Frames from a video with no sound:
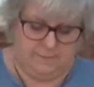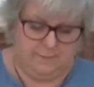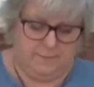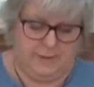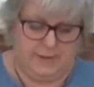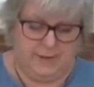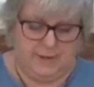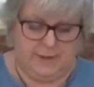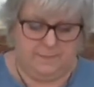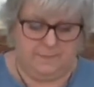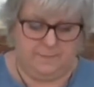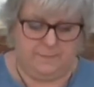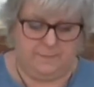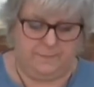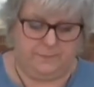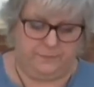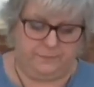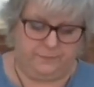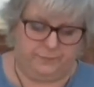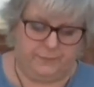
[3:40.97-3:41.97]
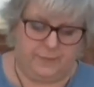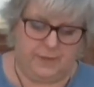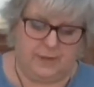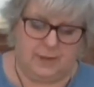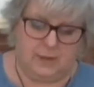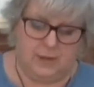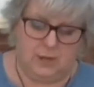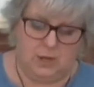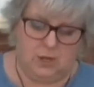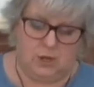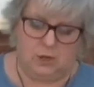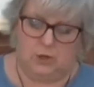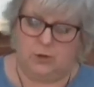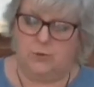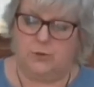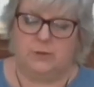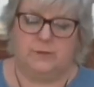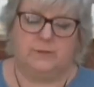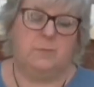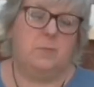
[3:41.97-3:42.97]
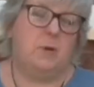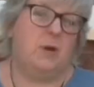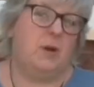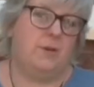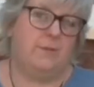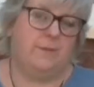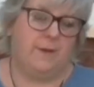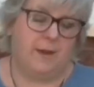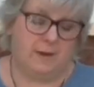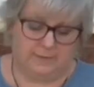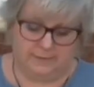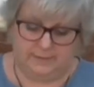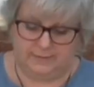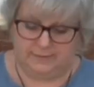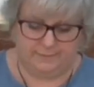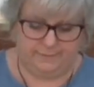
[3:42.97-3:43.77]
minute. Glue gun's perfect.